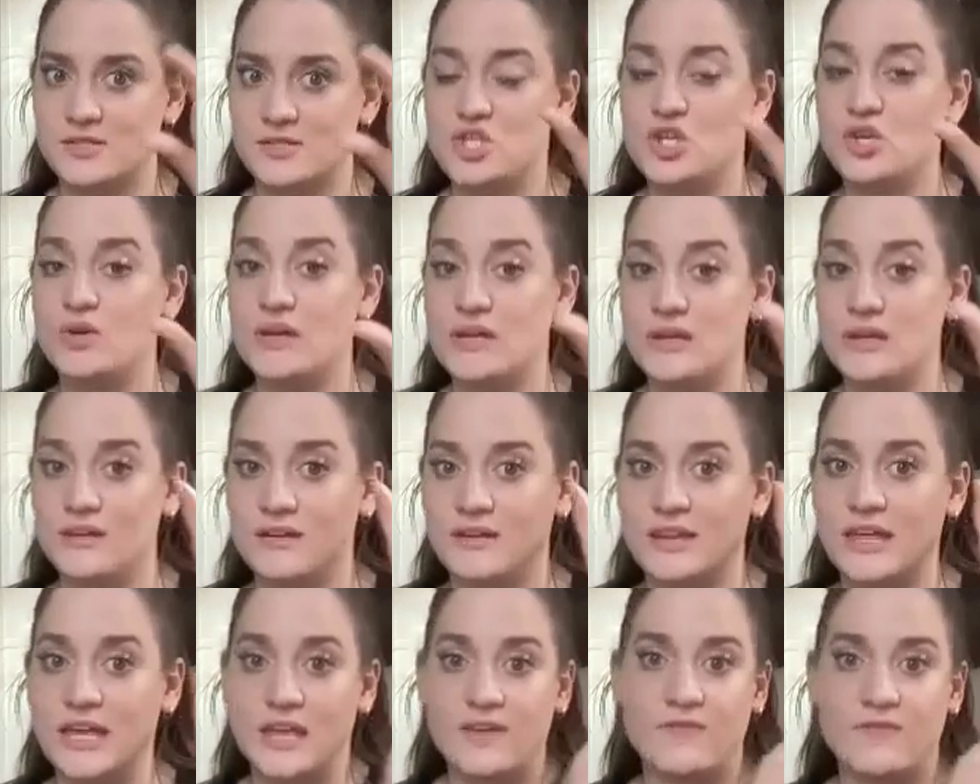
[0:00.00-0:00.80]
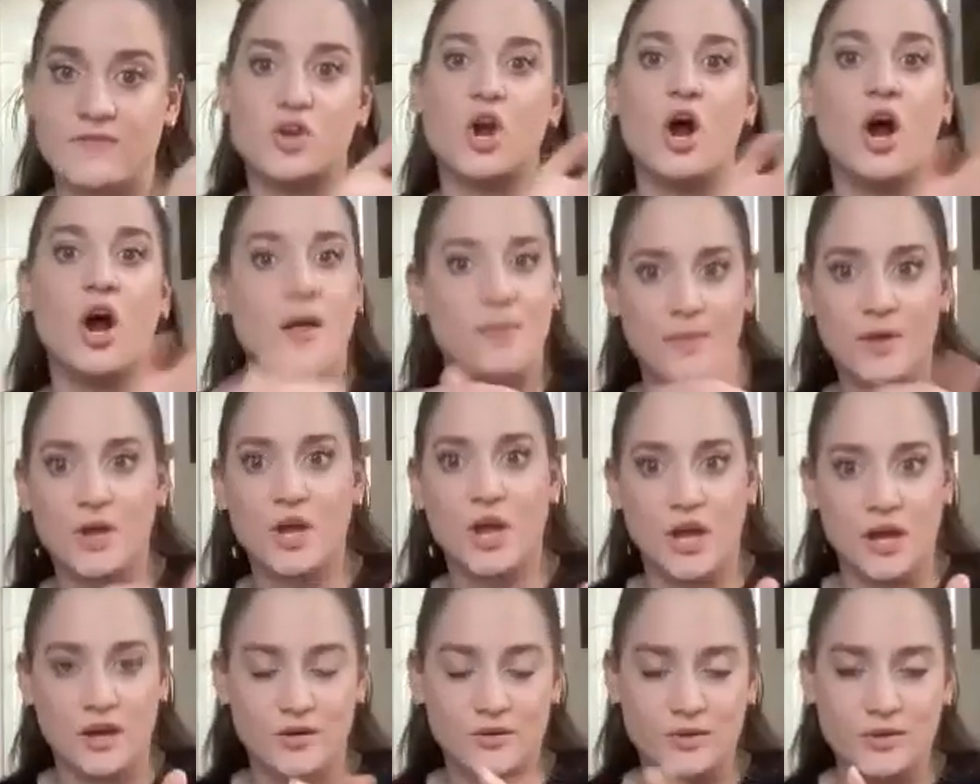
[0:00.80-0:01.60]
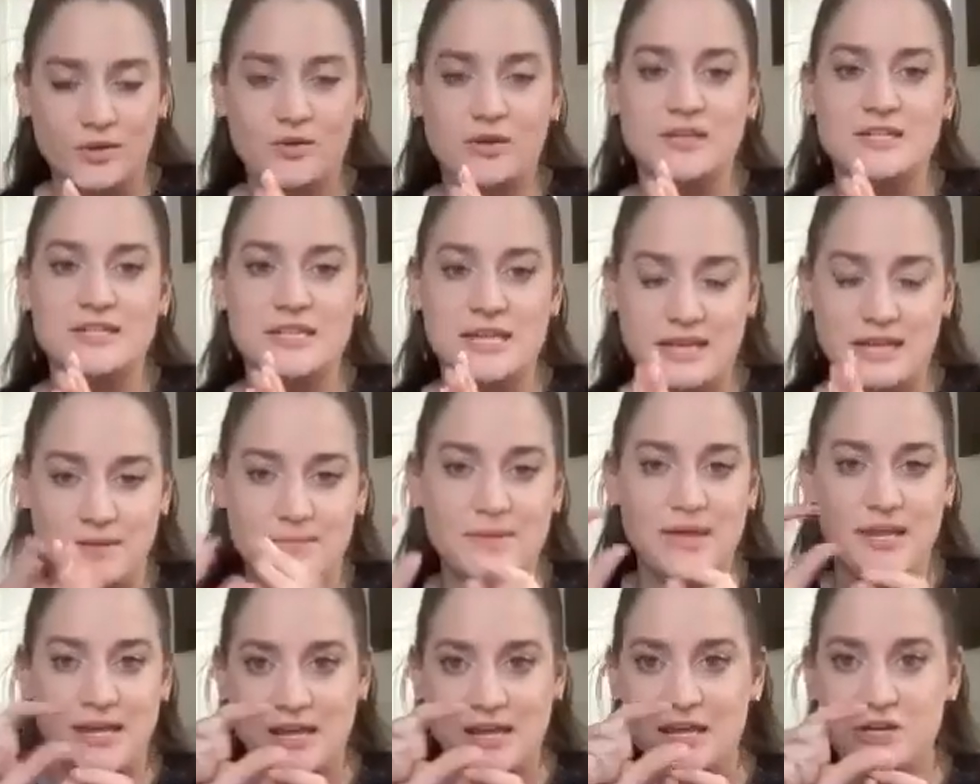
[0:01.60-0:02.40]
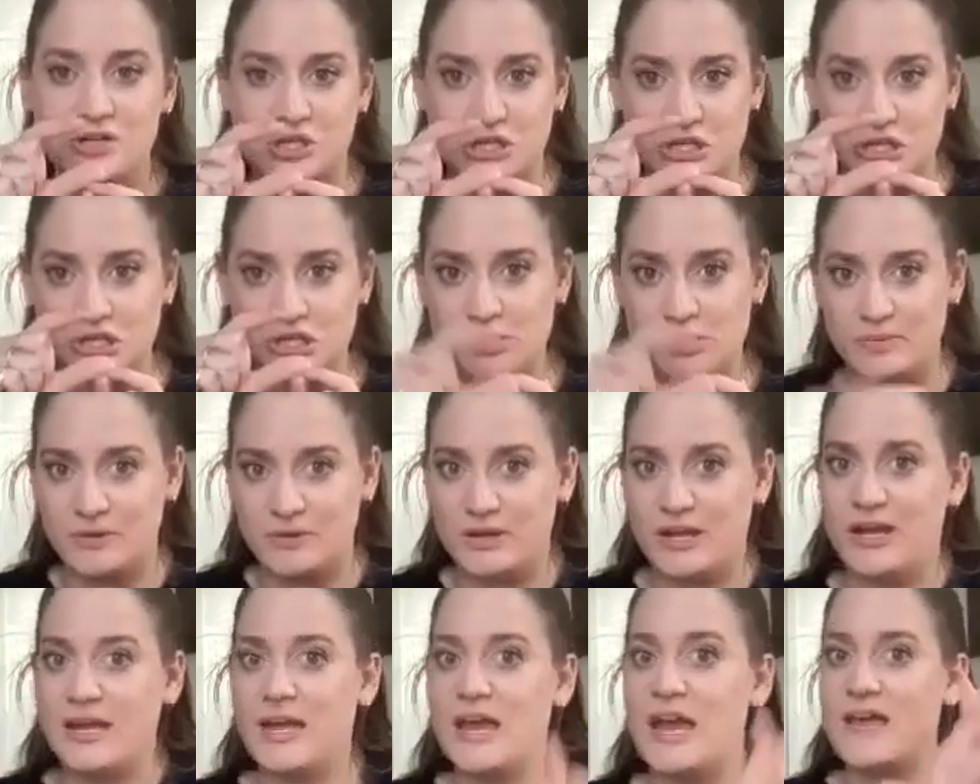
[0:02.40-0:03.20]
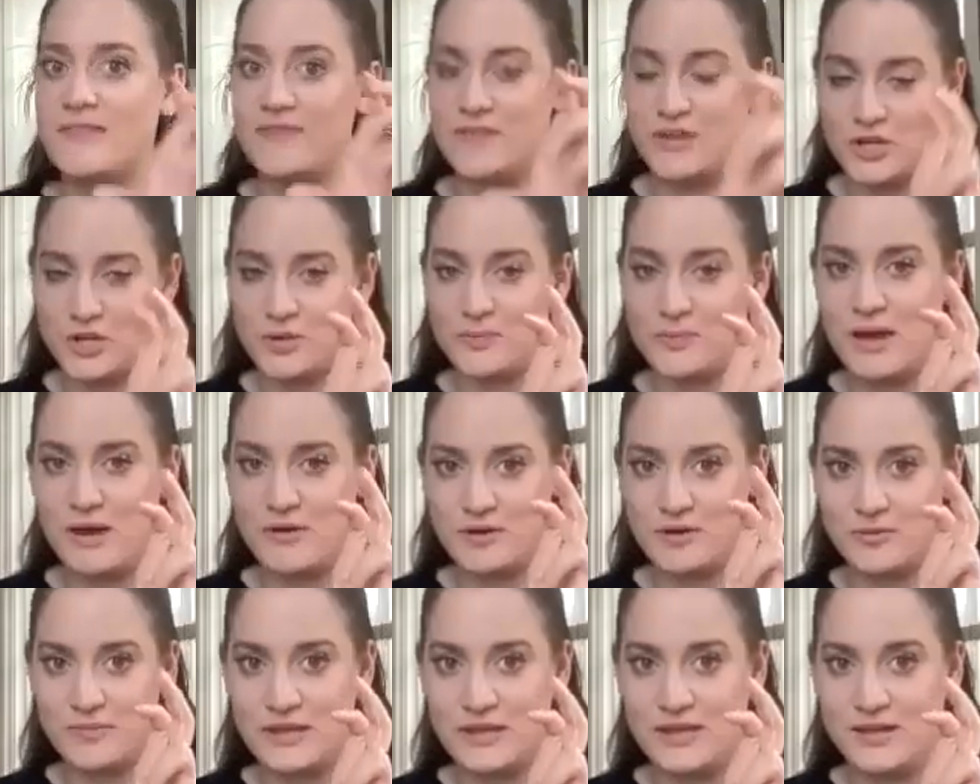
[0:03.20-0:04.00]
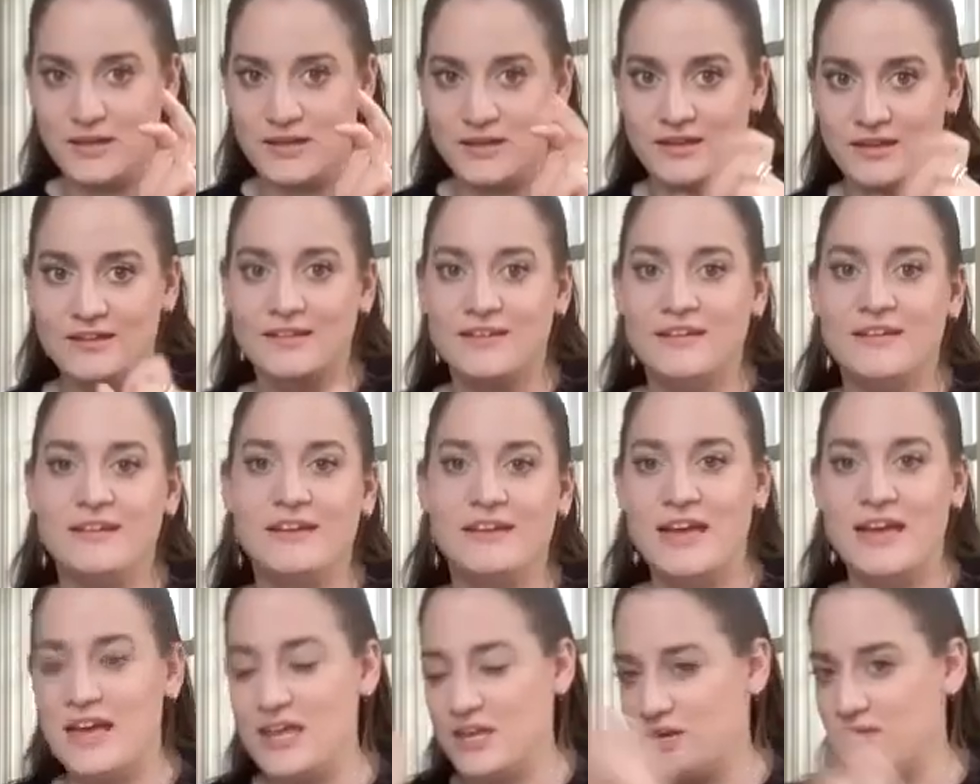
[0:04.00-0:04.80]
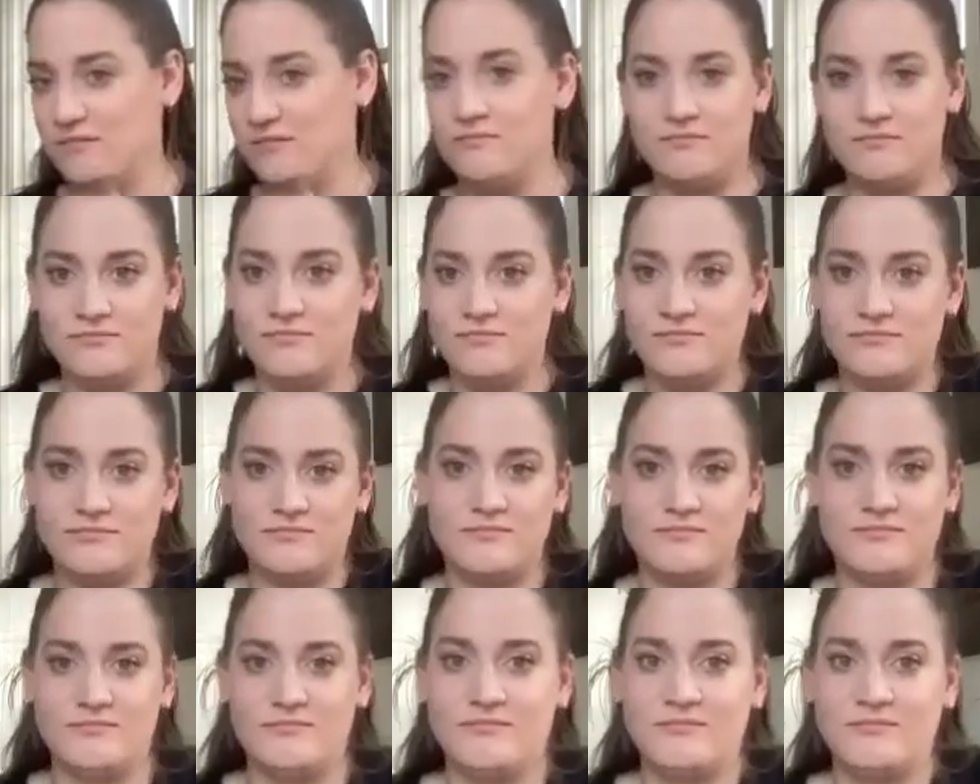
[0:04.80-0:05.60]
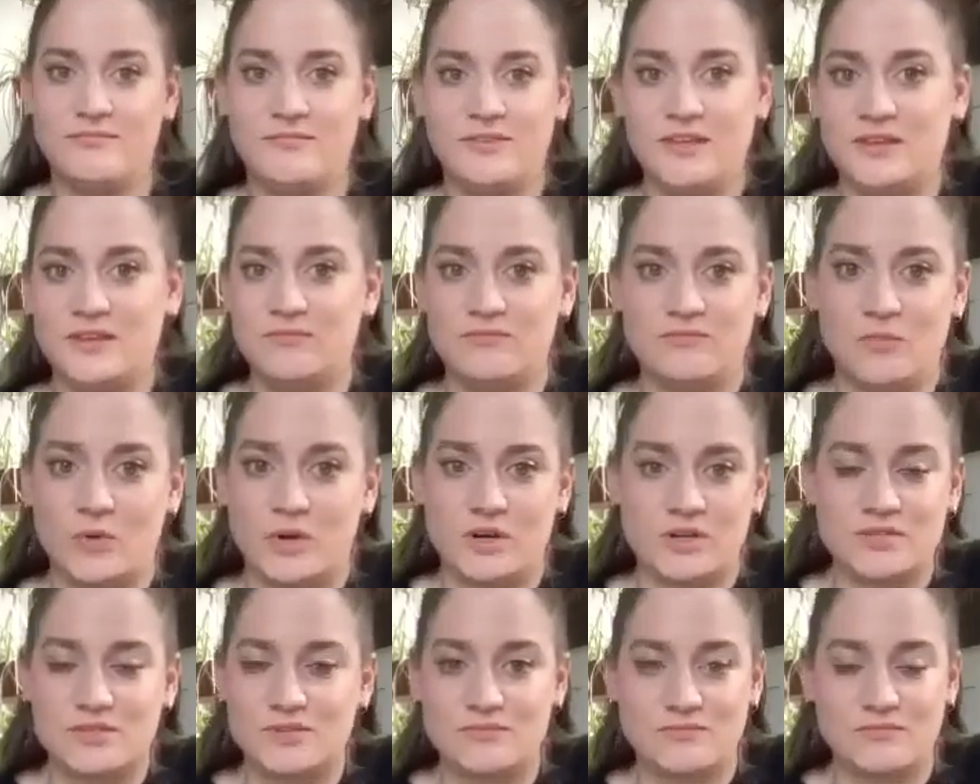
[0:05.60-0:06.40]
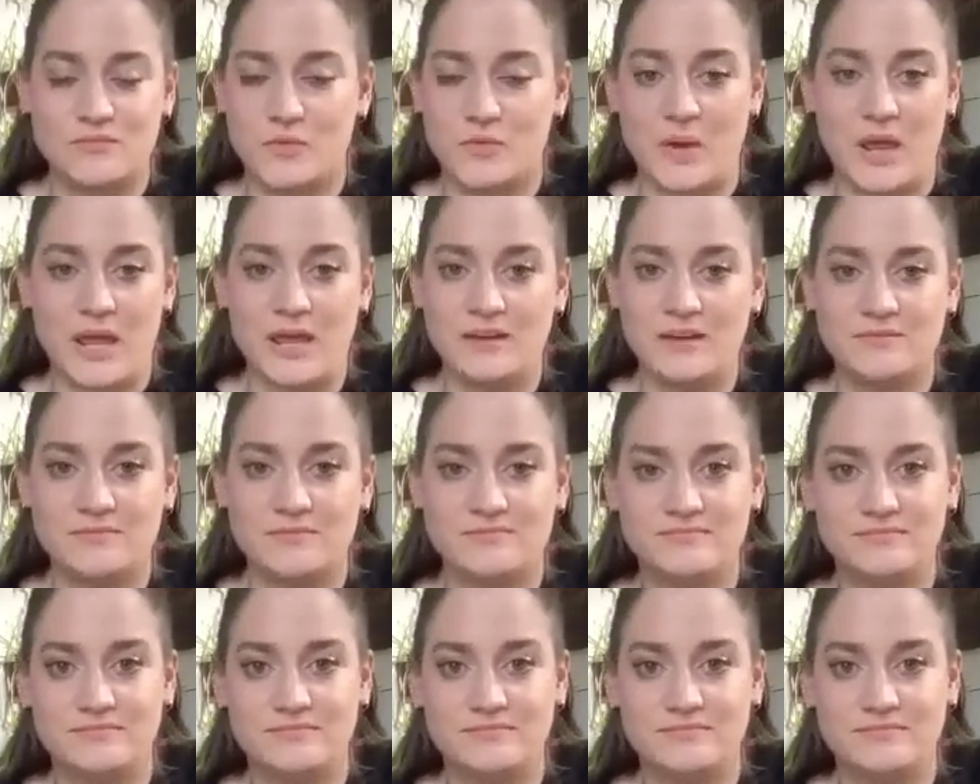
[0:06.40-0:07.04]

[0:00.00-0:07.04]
So you can, like, if you're on the go, you can take a mini hydration spray and then your powder me, and it works great.